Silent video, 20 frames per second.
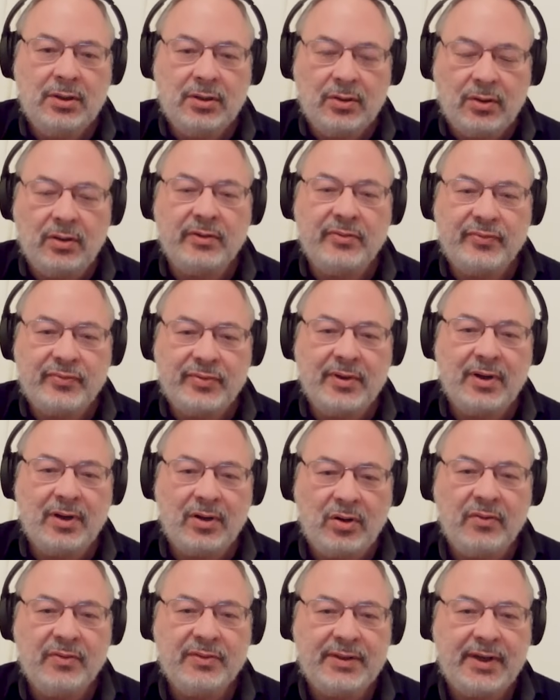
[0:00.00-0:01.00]

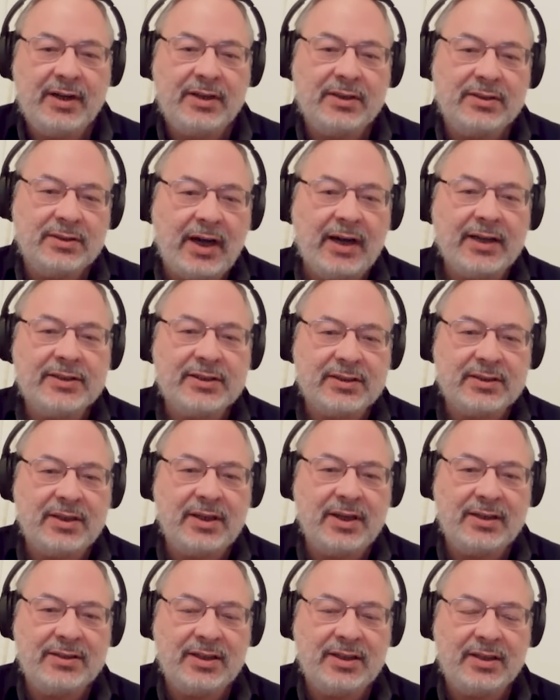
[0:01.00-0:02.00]
of their class
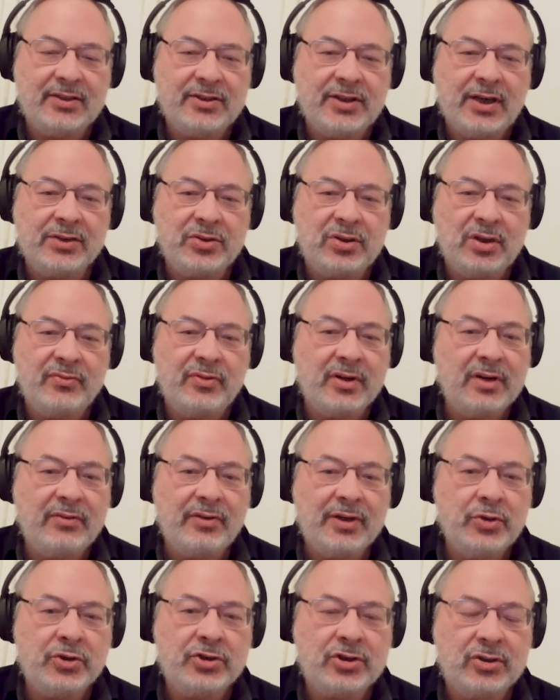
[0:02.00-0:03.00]
as a result of a
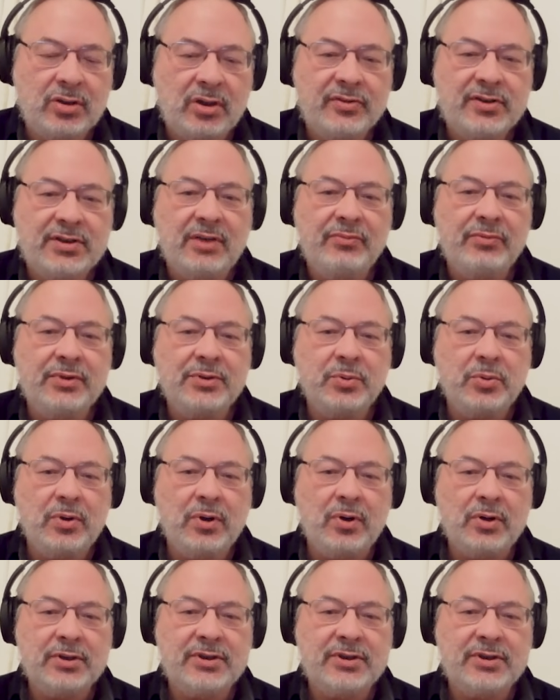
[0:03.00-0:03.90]
revolution of civil war.